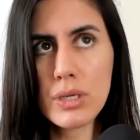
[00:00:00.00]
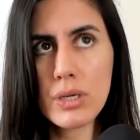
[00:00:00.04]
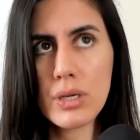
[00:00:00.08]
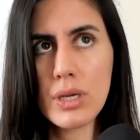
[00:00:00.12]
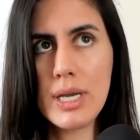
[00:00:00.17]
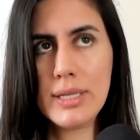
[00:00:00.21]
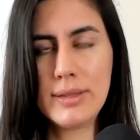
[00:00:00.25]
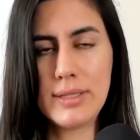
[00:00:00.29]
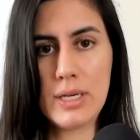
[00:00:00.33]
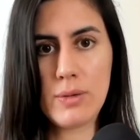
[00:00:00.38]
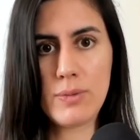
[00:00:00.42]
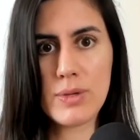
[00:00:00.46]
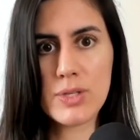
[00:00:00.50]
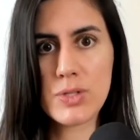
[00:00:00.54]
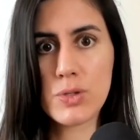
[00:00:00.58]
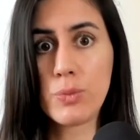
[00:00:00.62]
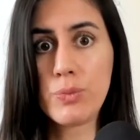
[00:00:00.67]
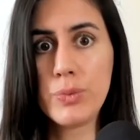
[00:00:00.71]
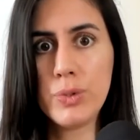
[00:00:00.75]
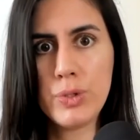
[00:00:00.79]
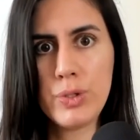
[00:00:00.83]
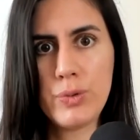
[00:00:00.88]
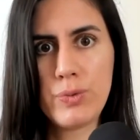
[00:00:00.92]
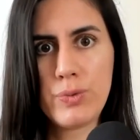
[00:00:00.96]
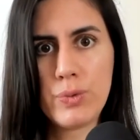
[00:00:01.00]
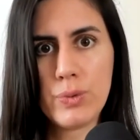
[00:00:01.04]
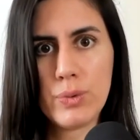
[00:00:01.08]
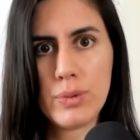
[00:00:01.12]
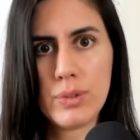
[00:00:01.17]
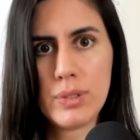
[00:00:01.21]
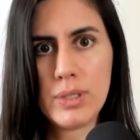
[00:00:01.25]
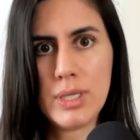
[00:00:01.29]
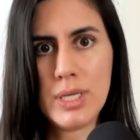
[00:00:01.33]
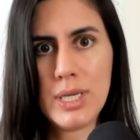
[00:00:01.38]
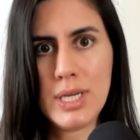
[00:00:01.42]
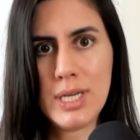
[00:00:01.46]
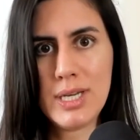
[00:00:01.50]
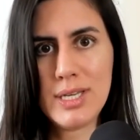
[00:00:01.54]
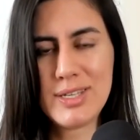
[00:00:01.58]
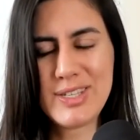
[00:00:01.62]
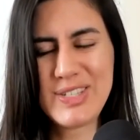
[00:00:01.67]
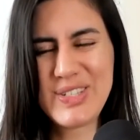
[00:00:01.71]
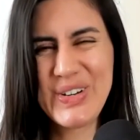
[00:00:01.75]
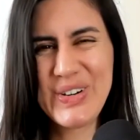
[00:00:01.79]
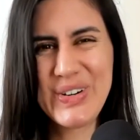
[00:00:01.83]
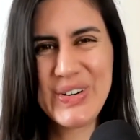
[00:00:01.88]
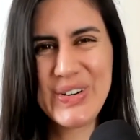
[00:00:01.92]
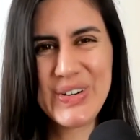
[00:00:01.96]
And that was so beautiful.
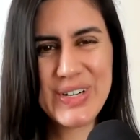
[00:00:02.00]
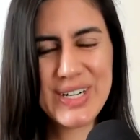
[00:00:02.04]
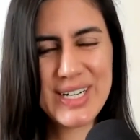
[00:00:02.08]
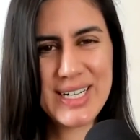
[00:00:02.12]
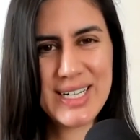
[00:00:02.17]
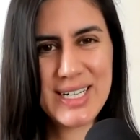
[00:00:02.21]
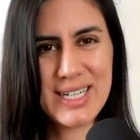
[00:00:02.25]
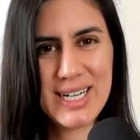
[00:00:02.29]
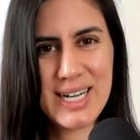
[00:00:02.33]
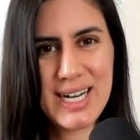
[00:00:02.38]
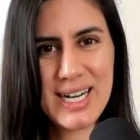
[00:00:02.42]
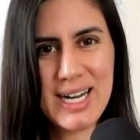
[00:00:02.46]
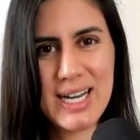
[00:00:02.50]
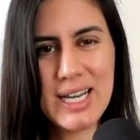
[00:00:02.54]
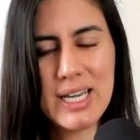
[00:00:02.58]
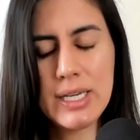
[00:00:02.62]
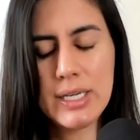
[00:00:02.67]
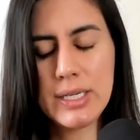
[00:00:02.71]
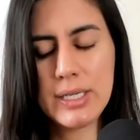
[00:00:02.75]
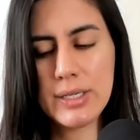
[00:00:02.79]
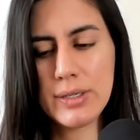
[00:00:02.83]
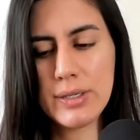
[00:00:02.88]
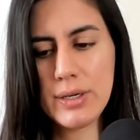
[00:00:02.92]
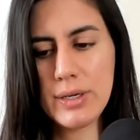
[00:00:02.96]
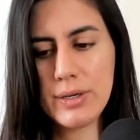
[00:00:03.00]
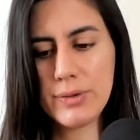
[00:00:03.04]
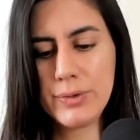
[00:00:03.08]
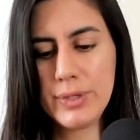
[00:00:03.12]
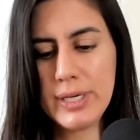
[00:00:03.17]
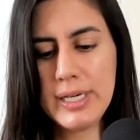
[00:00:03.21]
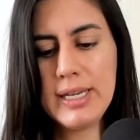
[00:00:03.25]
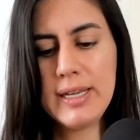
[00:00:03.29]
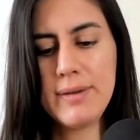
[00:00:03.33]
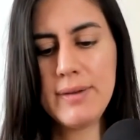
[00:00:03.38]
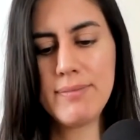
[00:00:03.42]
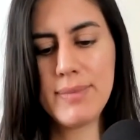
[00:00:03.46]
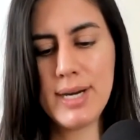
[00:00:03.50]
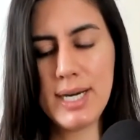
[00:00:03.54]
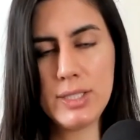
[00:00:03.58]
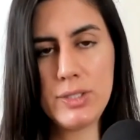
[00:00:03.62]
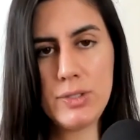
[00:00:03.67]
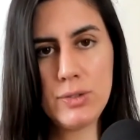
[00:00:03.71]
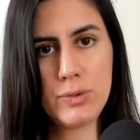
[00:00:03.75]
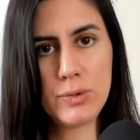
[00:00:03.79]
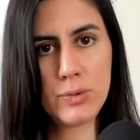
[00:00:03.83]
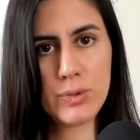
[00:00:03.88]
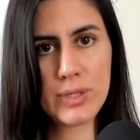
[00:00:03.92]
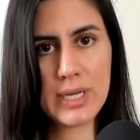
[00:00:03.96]
So I really invite
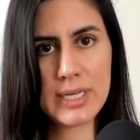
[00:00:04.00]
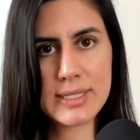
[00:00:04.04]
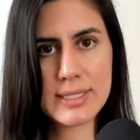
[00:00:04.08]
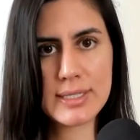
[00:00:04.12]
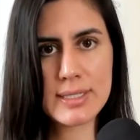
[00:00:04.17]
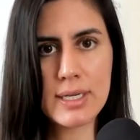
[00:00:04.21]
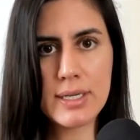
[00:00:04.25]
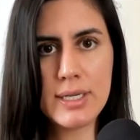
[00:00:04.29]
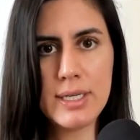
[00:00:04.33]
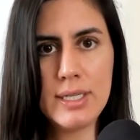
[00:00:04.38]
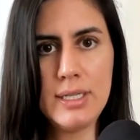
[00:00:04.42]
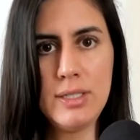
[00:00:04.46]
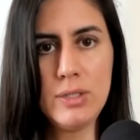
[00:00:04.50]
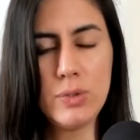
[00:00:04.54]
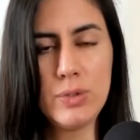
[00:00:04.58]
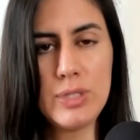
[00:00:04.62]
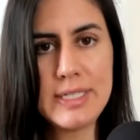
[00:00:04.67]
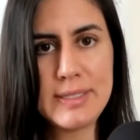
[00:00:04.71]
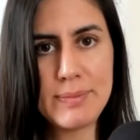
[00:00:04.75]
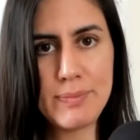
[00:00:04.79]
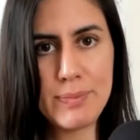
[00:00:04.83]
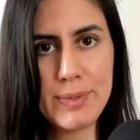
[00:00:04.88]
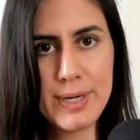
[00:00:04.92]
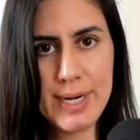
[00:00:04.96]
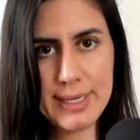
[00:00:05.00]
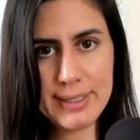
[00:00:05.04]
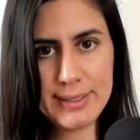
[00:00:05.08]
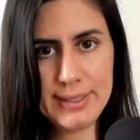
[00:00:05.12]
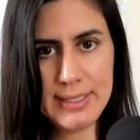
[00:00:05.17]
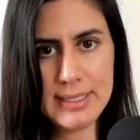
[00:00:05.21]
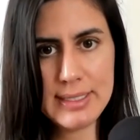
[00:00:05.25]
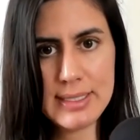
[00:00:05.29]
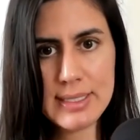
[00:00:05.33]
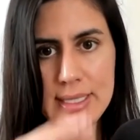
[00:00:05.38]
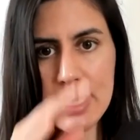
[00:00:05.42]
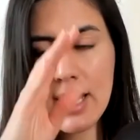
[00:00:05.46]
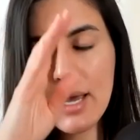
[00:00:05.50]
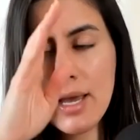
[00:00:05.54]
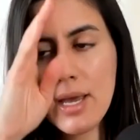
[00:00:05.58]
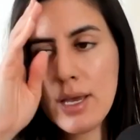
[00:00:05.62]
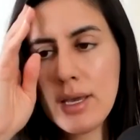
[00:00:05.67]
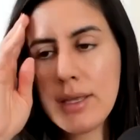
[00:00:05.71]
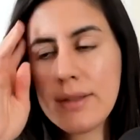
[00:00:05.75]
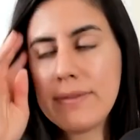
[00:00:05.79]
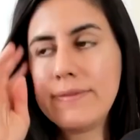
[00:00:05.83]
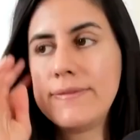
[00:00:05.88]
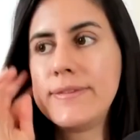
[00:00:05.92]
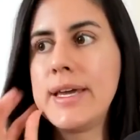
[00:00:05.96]
you to get started into this practice.
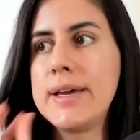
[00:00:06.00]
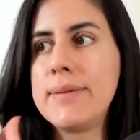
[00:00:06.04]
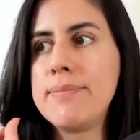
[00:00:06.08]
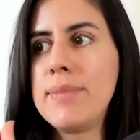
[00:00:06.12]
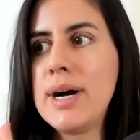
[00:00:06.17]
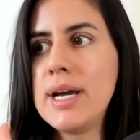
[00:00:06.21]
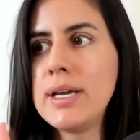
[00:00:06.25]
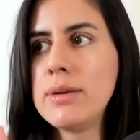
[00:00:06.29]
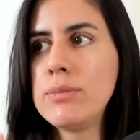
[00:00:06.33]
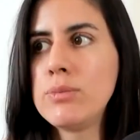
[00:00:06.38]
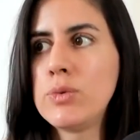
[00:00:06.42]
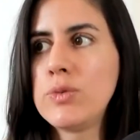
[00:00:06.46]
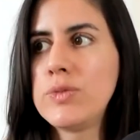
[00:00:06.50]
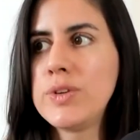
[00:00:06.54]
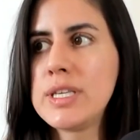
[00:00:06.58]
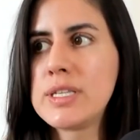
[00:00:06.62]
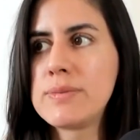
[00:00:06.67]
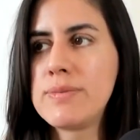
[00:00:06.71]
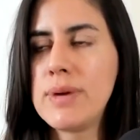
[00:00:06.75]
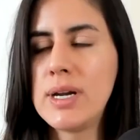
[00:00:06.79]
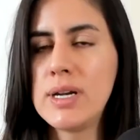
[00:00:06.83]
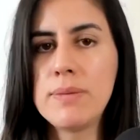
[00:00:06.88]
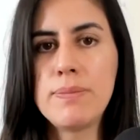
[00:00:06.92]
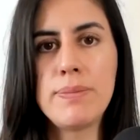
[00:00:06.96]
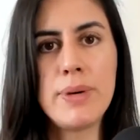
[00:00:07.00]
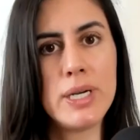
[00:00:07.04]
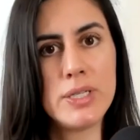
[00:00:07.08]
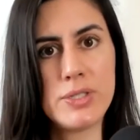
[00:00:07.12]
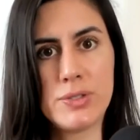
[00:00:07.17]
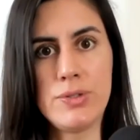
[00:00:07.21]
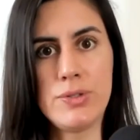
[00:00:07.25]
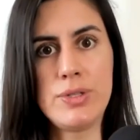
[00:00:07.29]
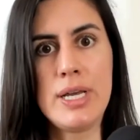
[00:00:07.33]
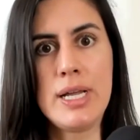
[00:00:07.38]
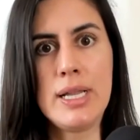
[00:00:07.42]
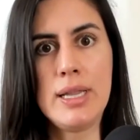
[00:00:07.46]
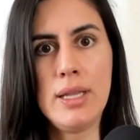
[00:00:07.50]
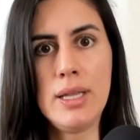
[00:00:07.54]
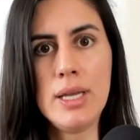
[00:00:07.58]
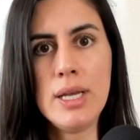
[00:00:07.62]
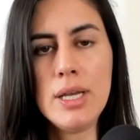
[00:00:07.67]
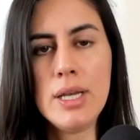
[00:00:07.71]
The mind movie is very personal.